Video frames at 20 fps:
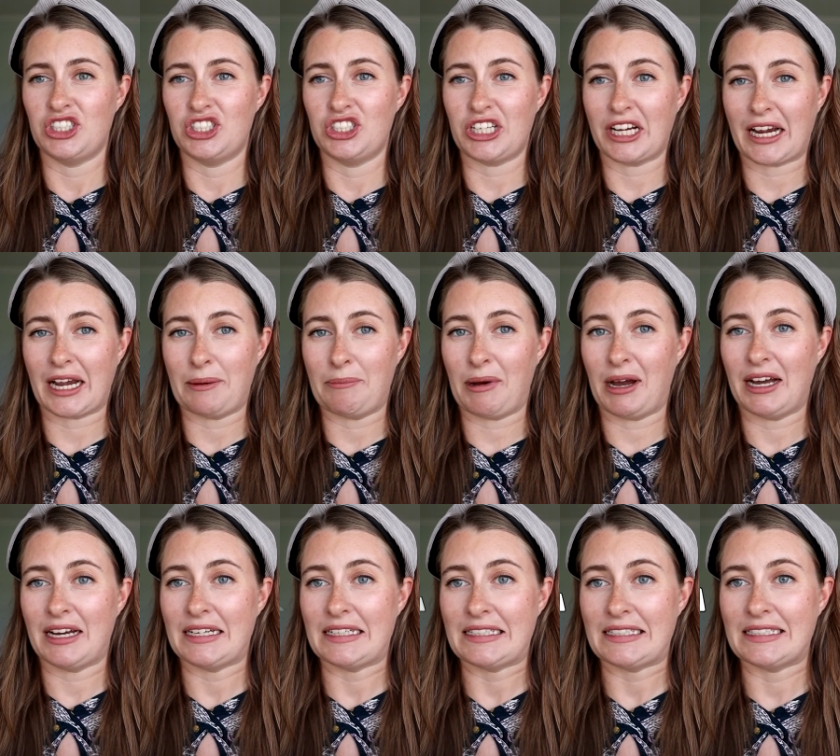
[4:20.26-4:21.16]
Chicama,
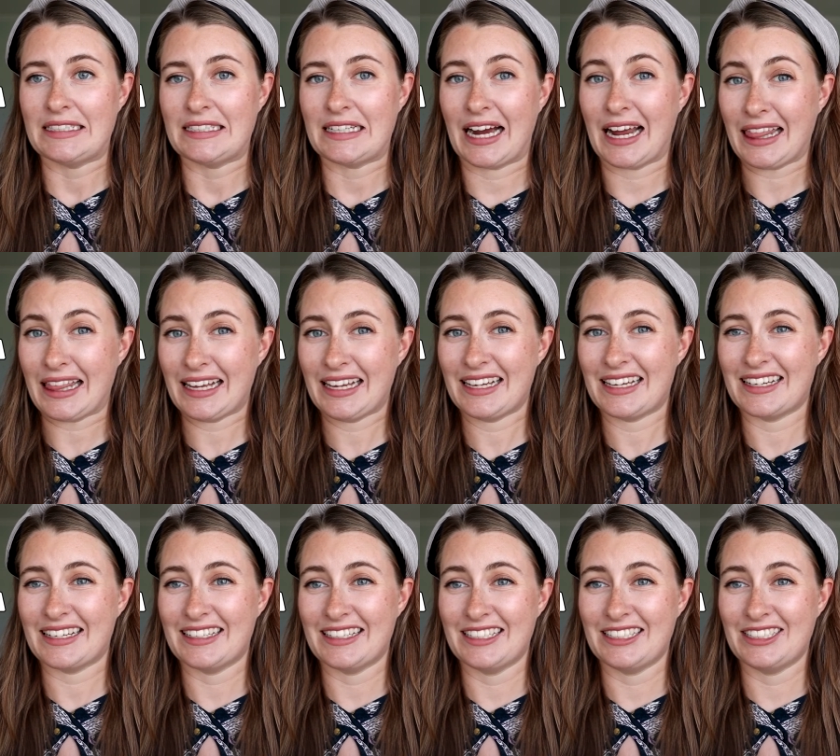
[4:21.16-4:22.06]
I
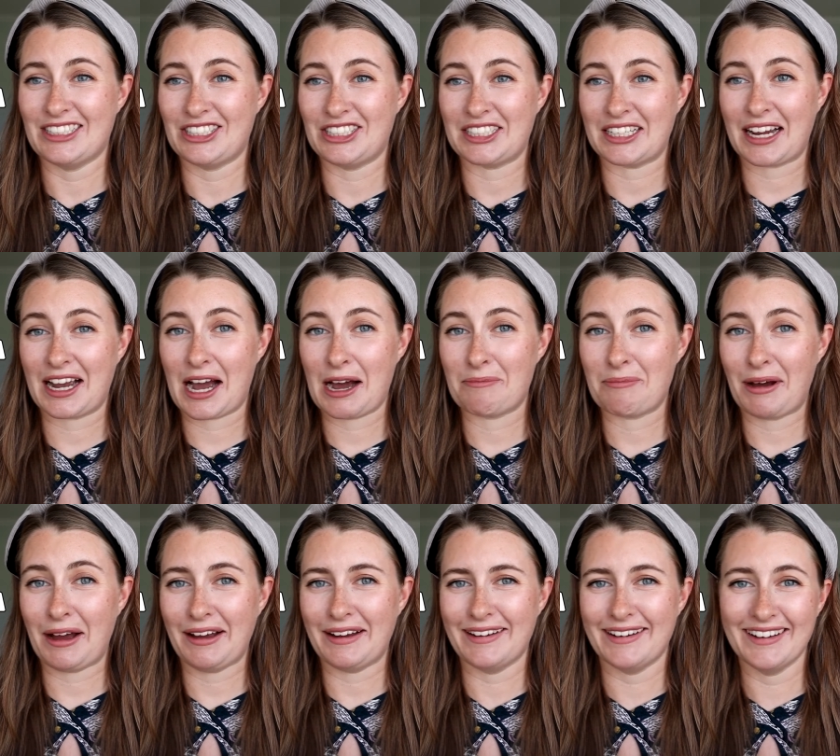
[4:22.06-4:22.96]
think.
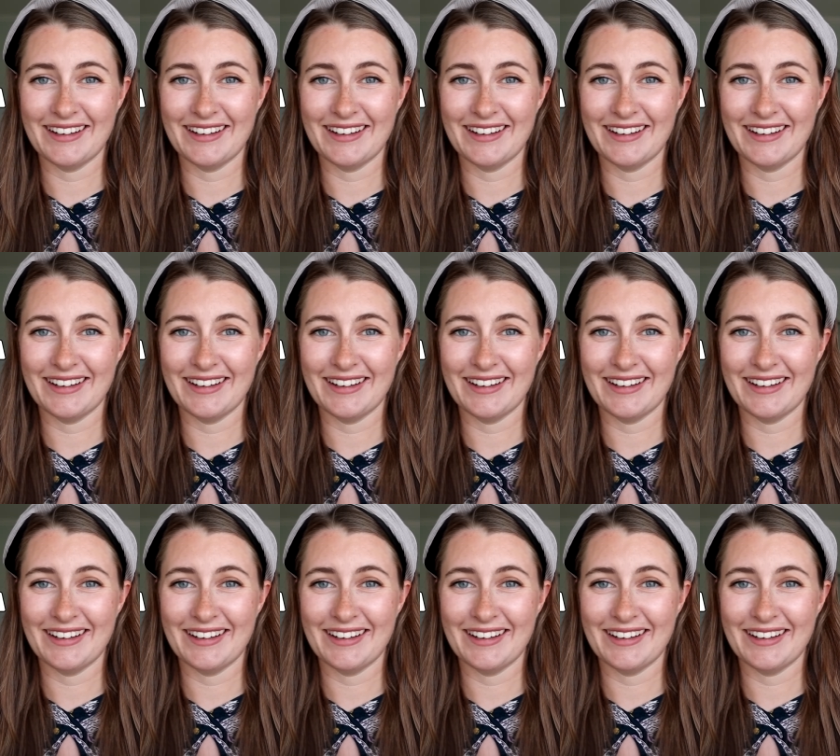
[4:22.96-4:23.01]
Chicama?